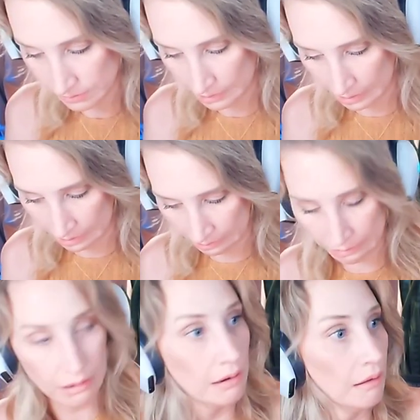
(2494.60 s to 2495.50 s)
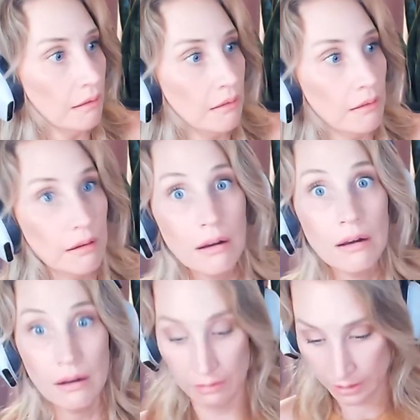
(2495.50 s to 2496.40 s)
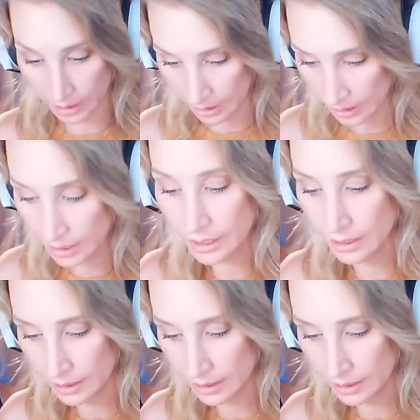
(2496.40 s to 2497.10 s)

Okay. Okay.